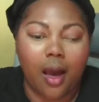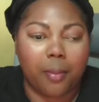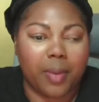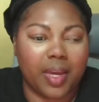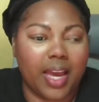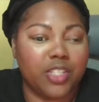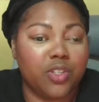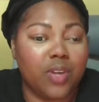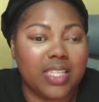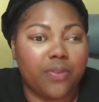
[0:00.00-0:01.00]
But guys, you
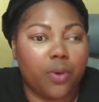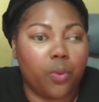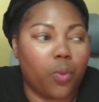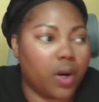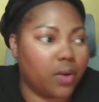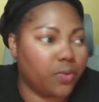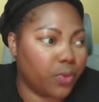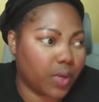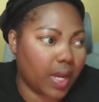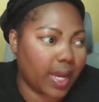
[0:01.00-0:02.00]
guys have a
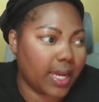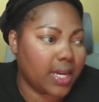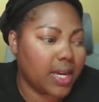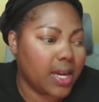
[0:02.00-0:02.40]
wonderful night.